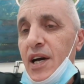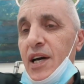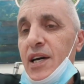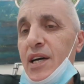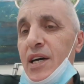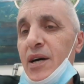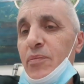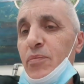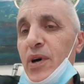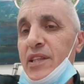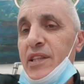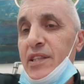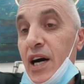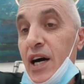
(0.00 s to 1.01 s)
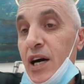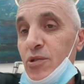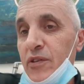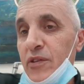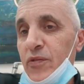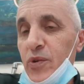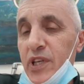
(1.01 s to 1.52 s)
But now,
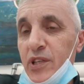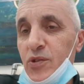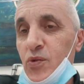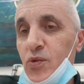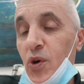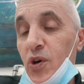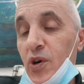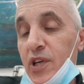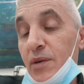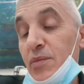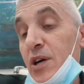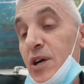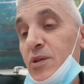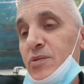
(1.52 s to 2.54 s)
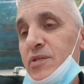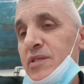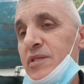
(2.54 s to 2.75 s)
if we talk about,